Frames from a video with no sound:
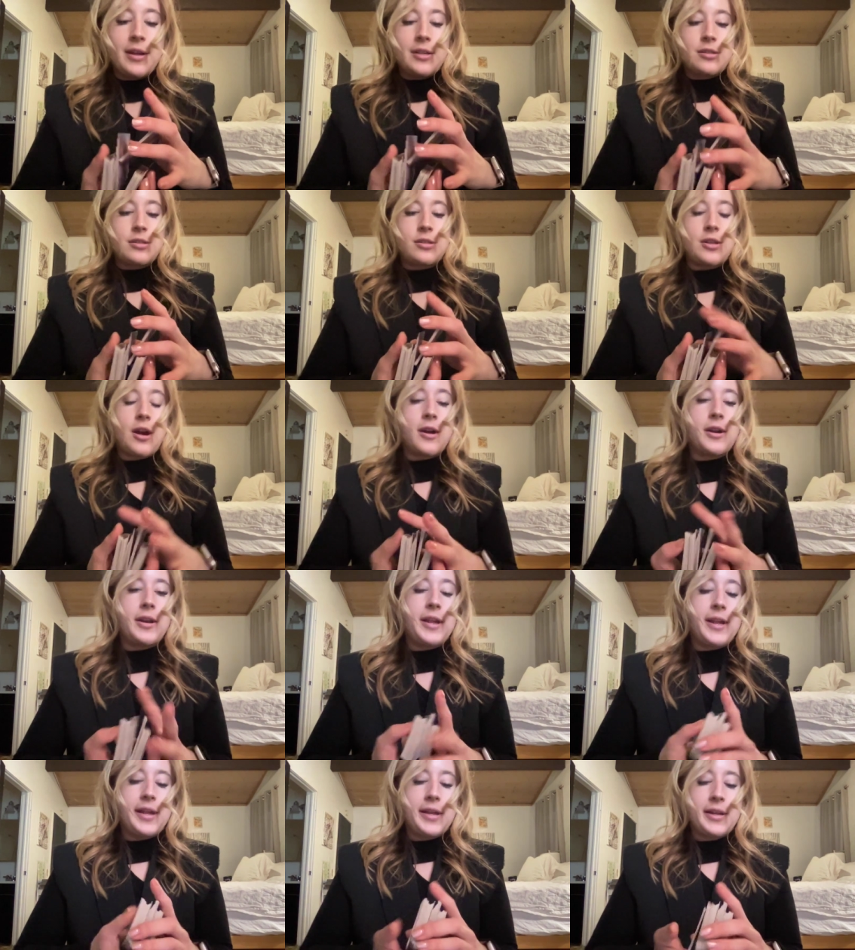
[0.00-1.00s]

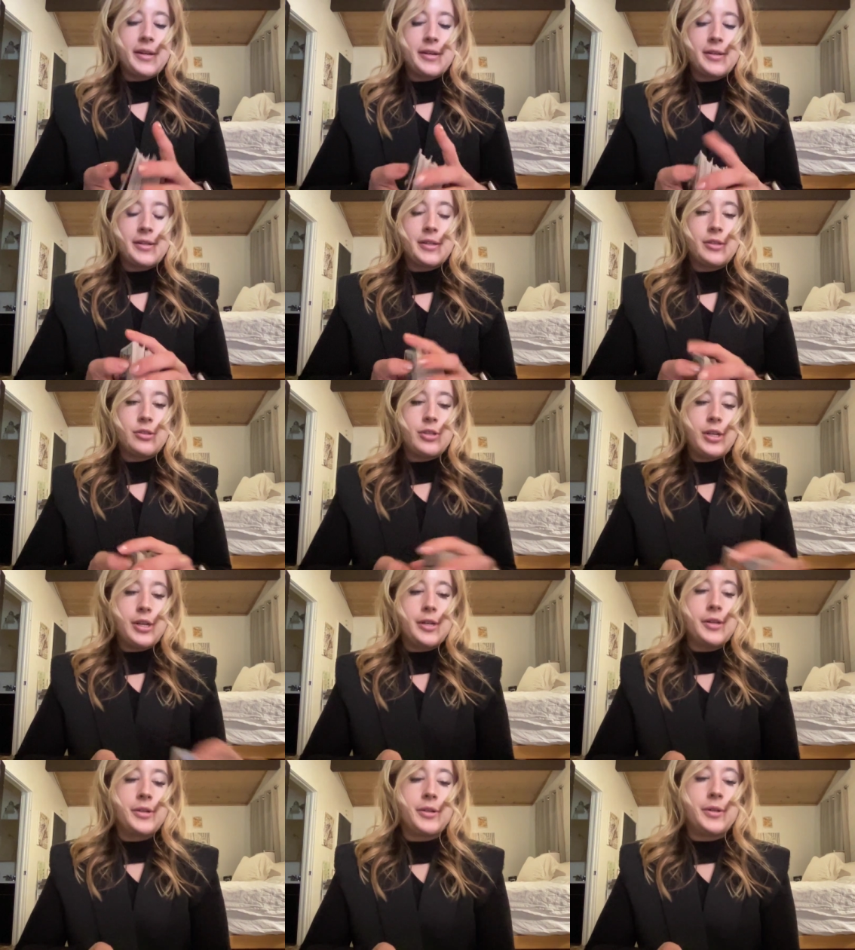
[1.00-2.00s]
Starting to